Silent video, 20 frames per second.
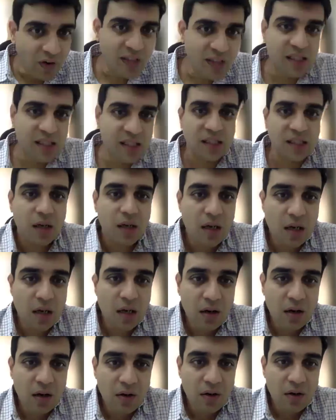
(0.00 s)
of us
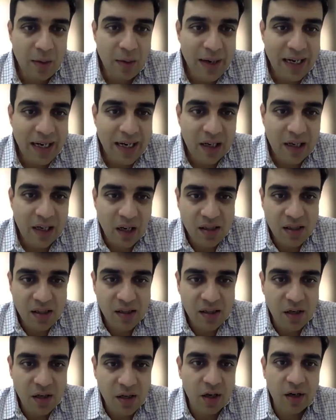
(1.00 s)
will be
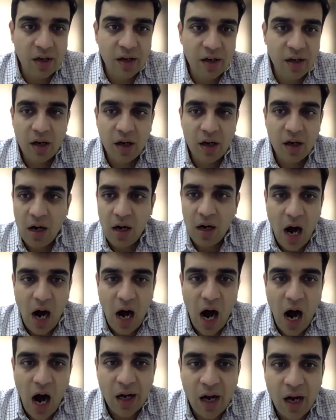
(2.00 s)
clustered
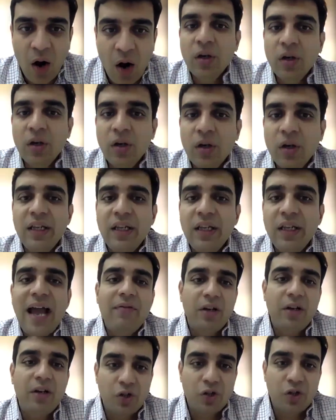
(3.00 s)
around the
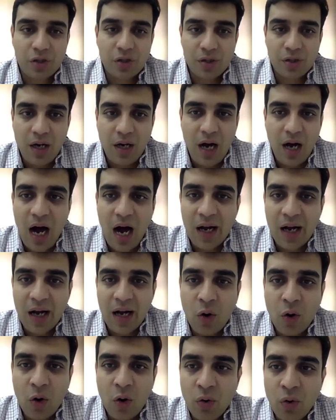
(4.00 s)
average,
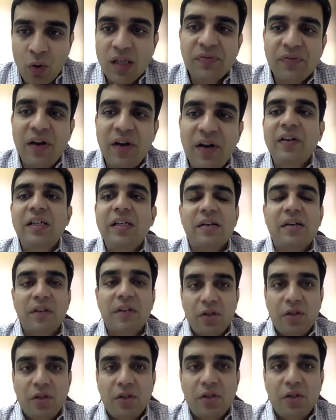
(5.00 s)
around this 5 feet
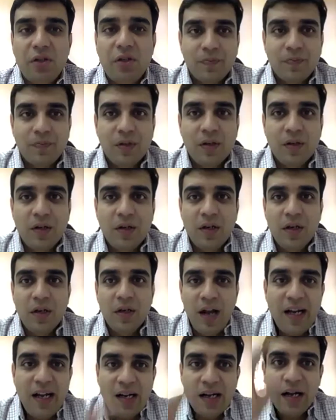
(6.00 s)
7 inch,
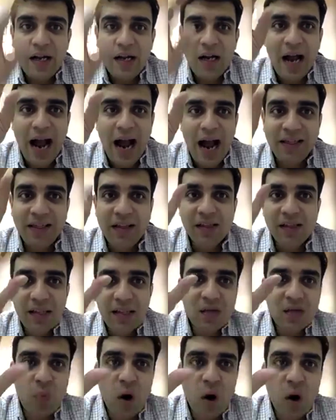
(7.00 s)
right? And
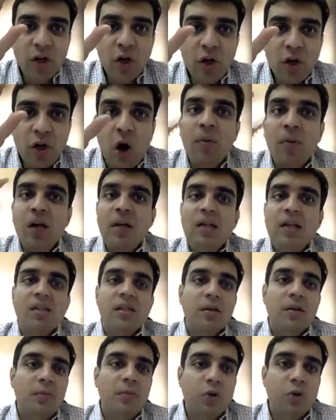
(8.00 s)
this is what normal
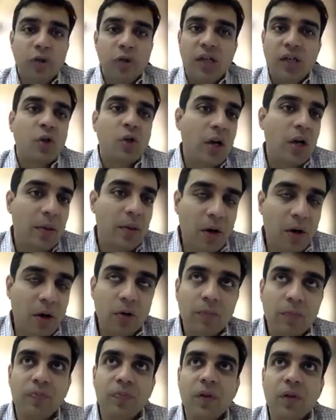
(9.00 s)
distribution is all
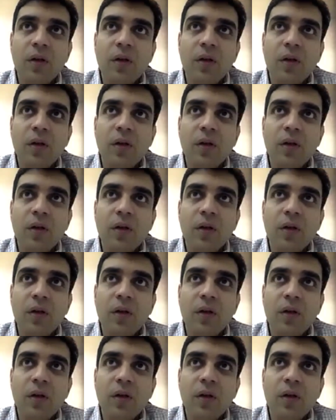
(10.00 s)
about.